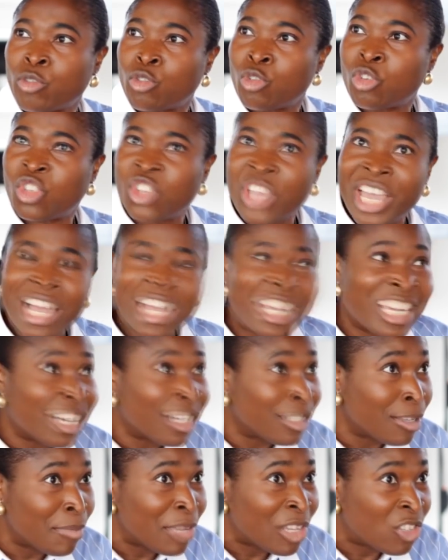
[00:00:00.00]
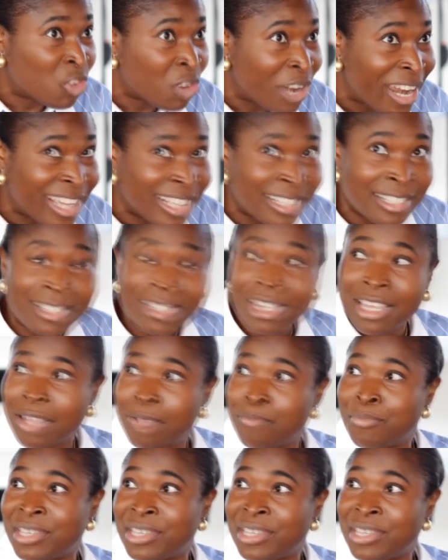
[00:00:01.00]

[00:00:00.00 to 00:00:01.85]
to share economic trends,